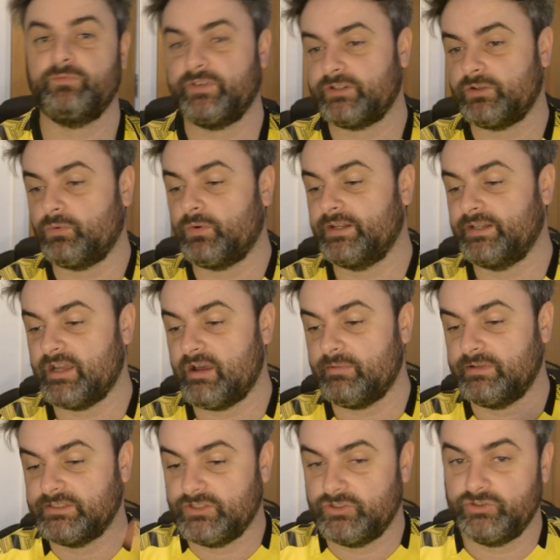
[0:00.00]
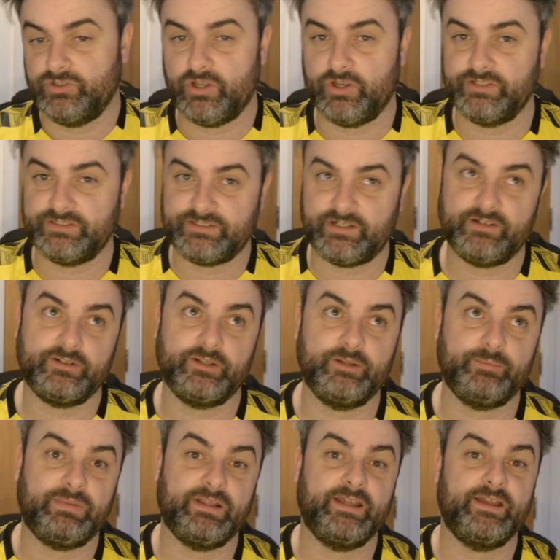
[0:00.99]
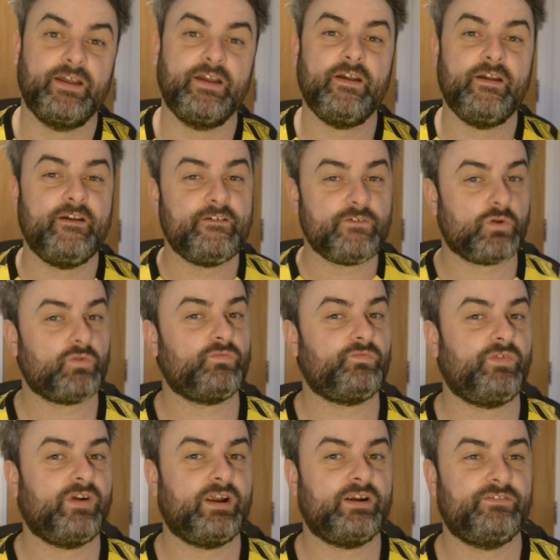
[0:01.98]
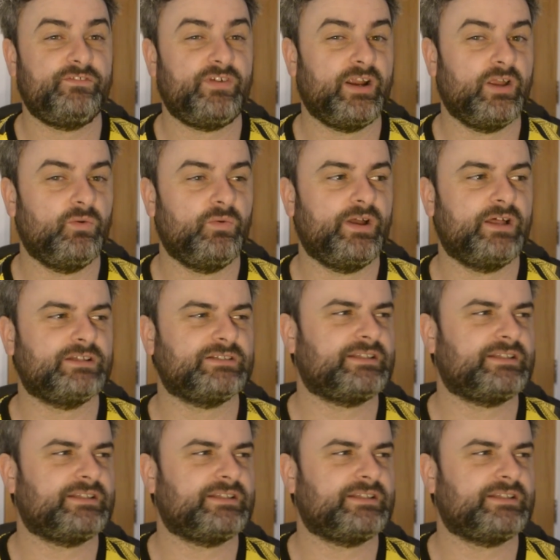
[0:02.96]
Victor Wanyama is now starting to play very, very well.